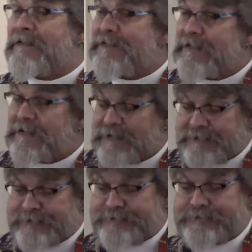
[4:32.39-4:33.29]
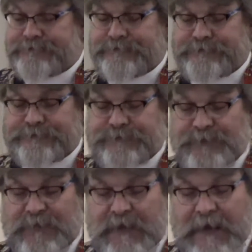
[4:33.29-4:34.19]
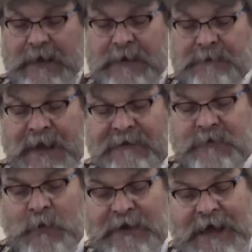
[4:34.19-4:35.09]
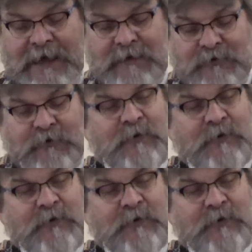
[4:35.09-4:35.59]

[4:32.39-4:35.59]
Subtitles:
sea. Imagine what God could do